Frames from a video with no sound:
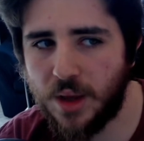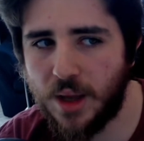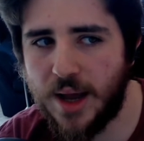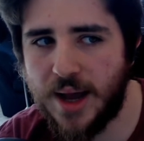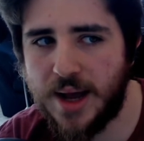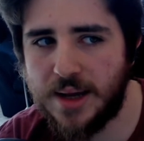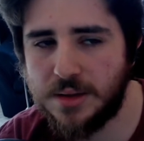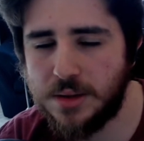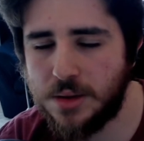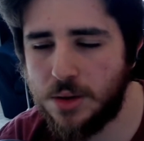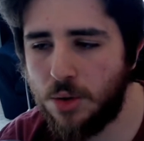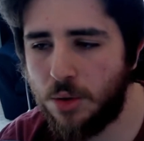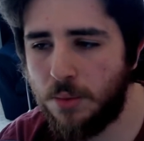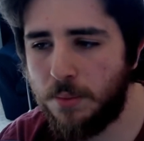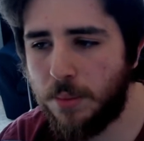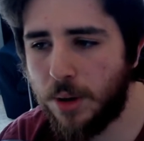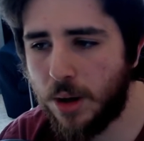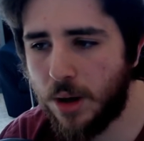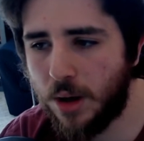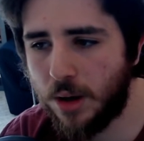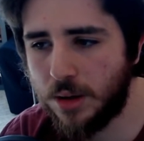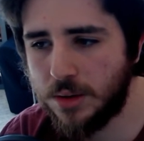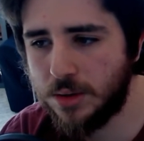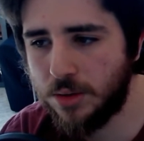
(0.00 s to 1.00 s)
ask your
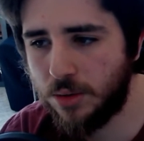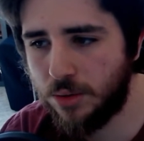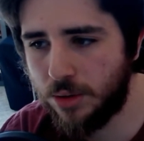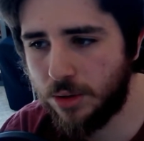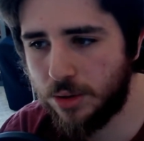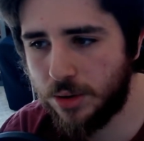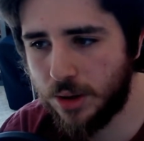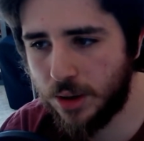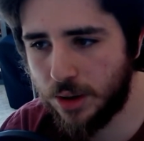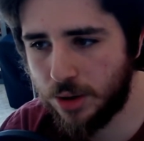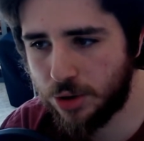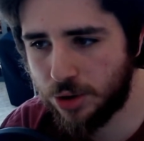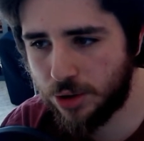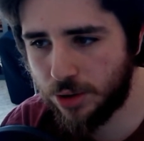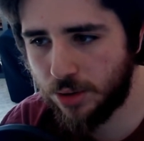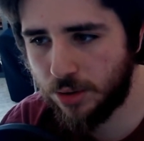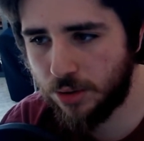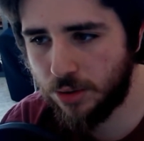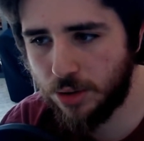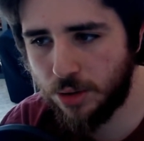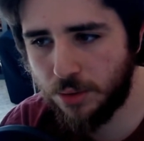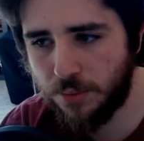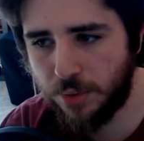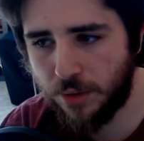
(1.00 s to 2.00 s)
boss or your teacher
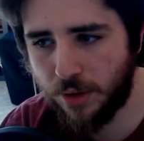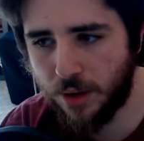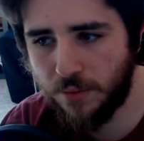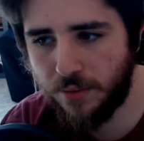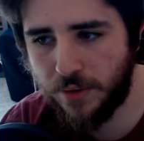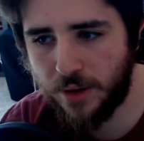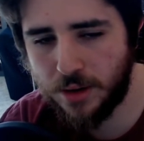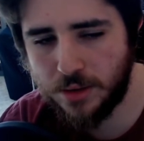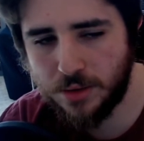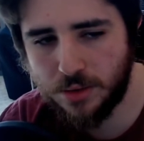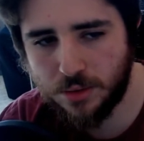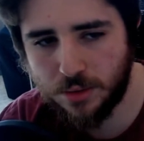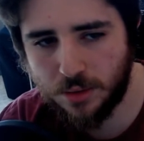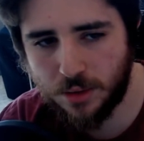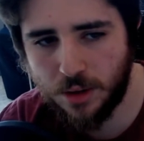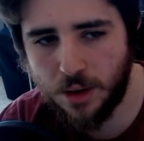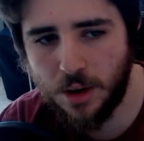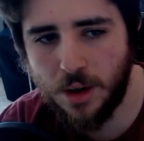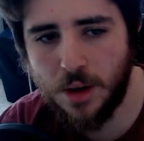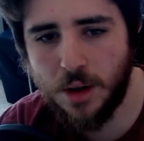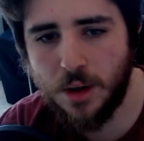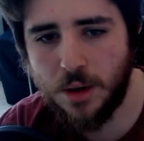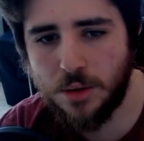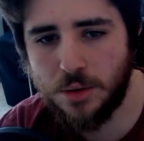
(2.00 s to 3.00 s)
or your
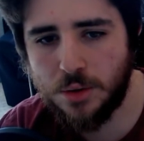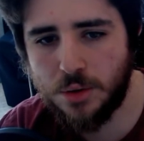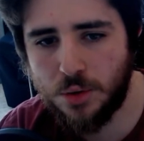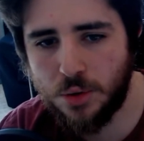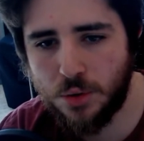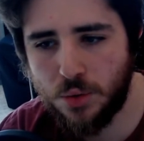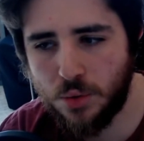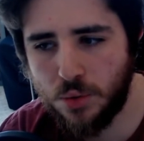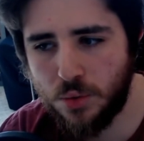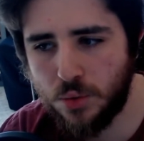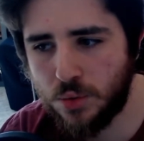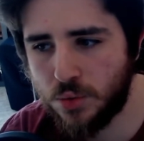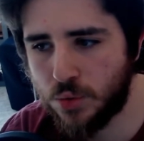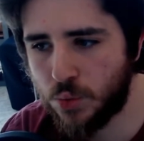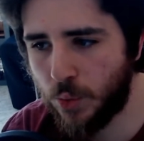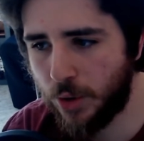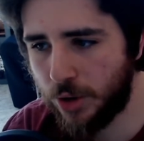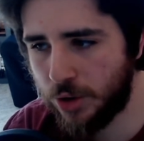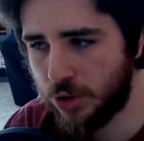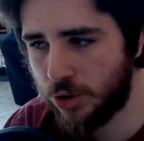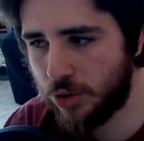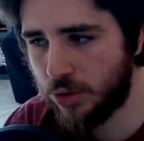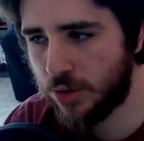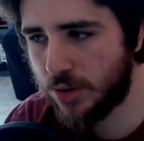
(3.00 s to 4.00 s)
professor to
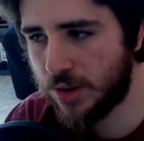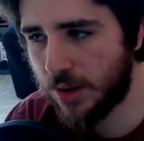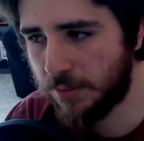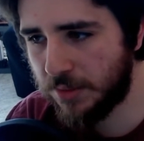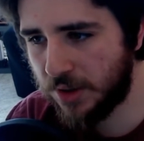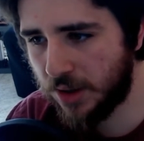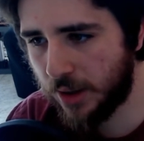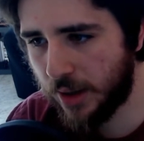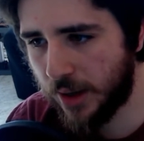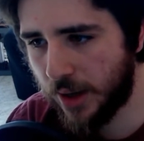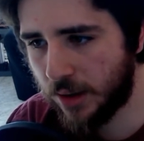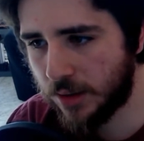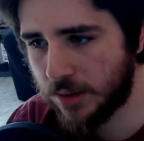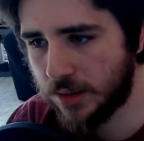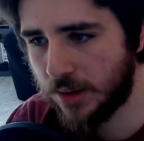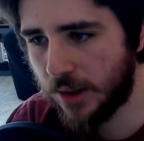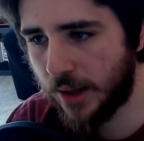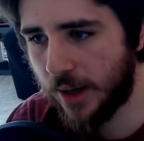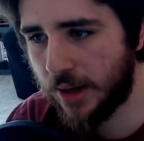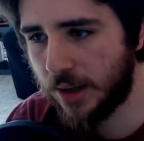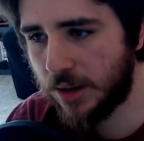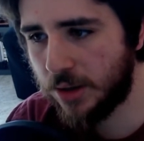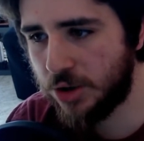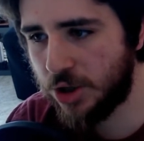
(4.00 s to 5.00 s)
switch to something else
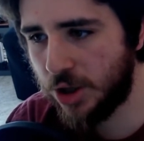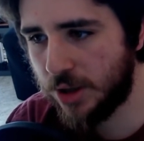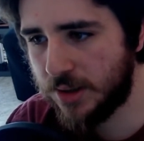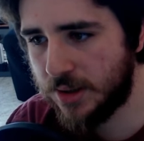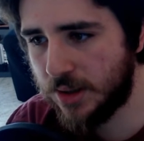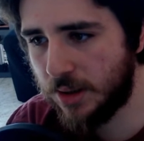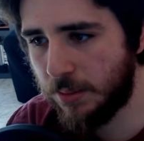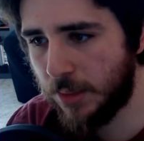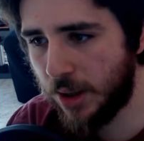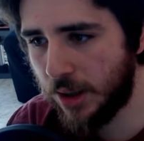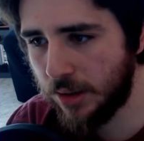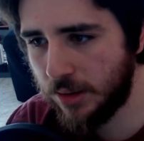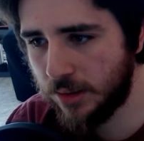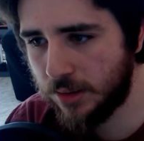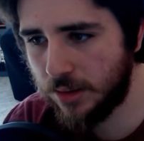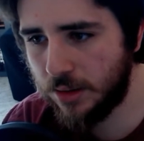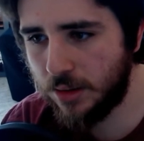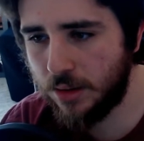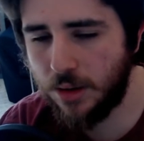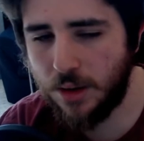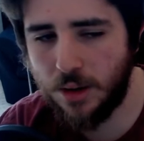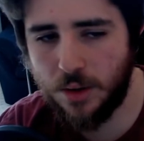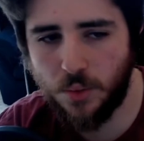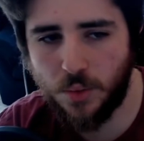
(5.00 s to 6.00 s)
like Jitsi Meet,
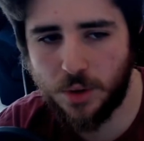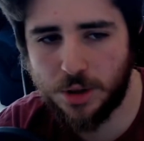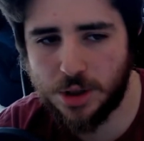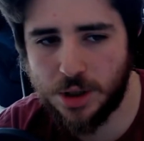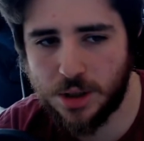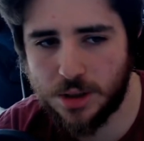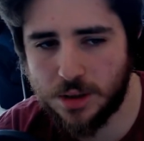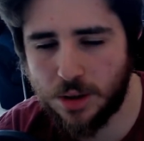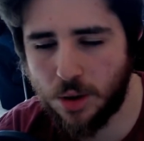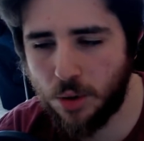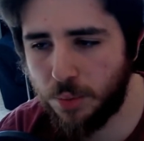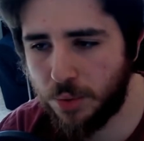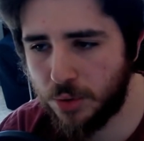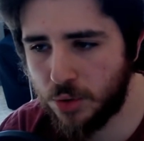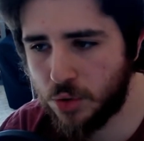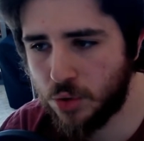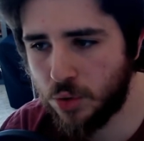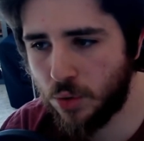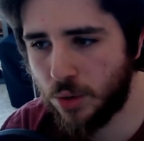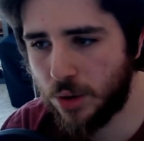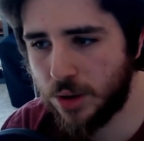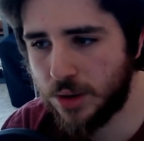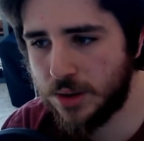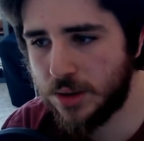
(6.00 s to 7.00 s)
which is an open
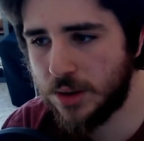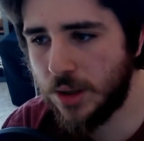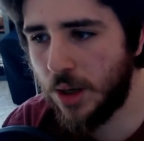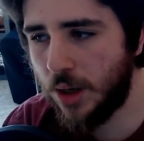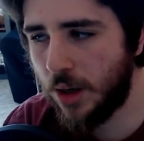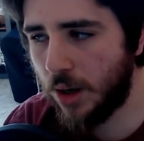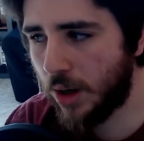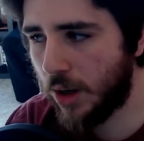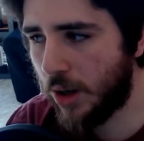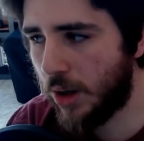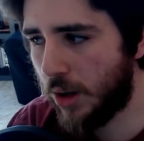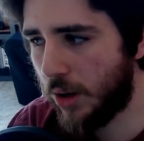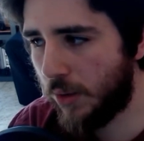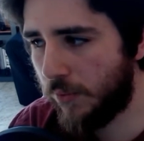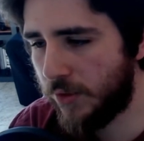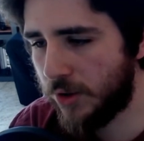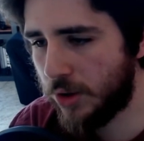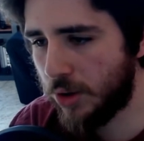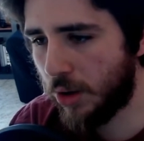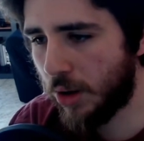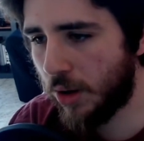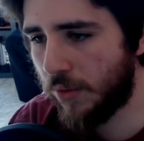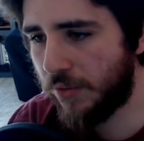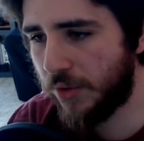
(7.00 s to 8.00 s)
source
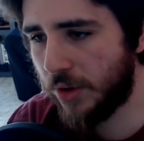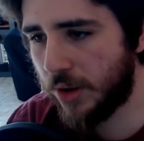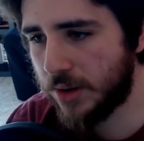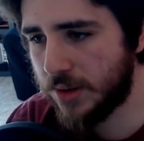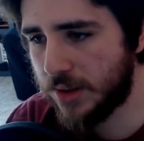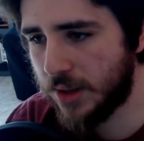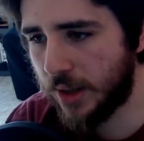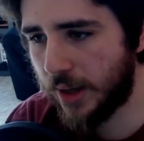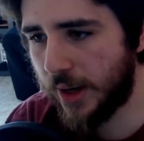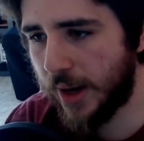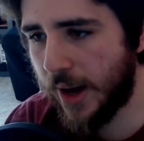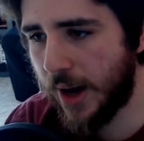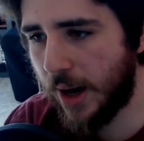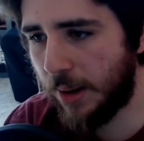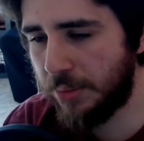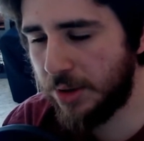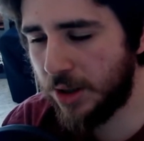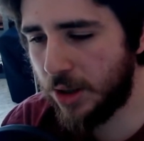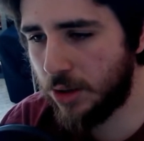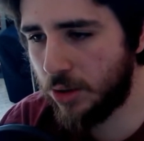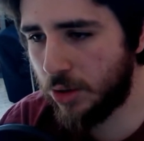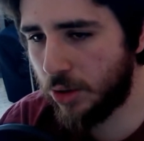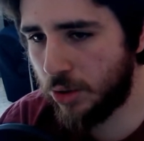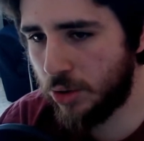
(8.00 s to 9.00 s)
video conferencing app
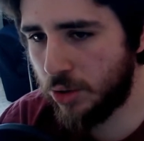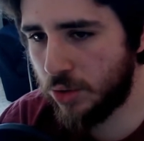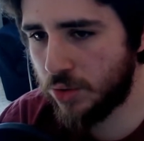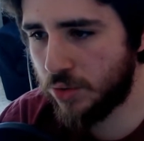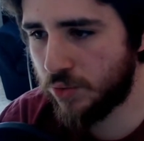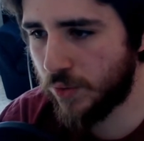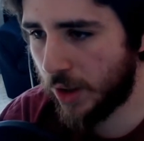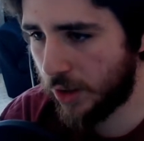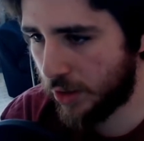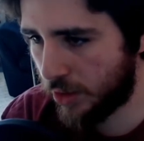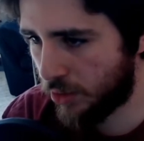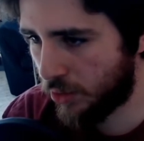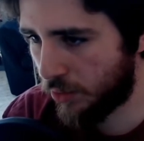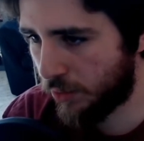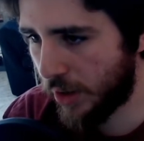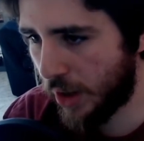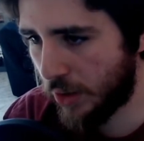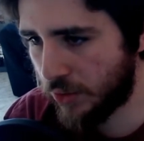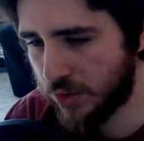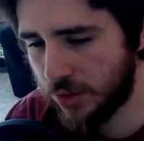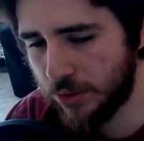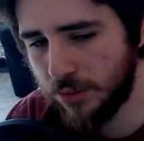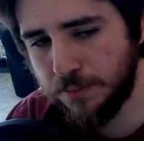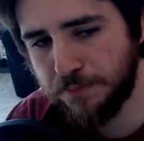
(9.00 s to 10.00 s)
that you can use right in your
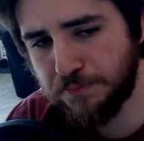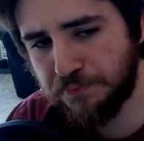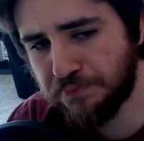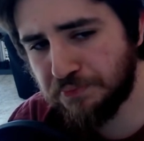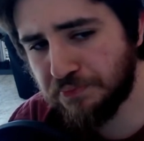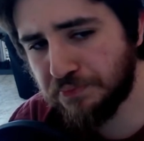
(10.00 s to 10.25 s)
browser.